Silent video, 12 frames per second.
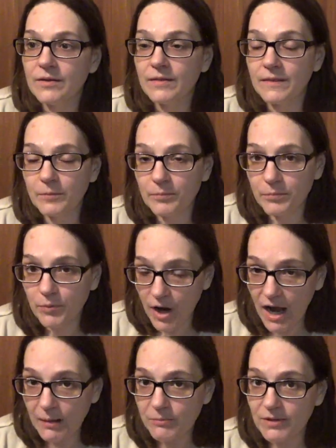The
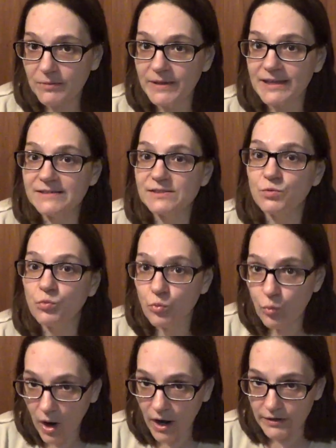problem is
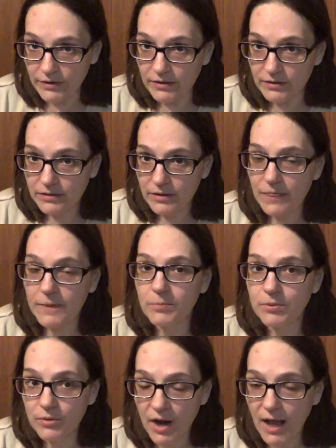water. The
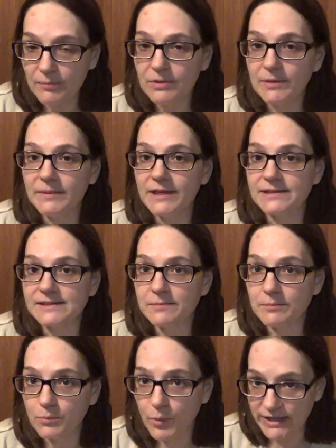problem is
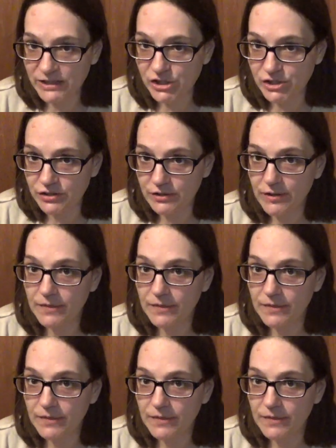moisture.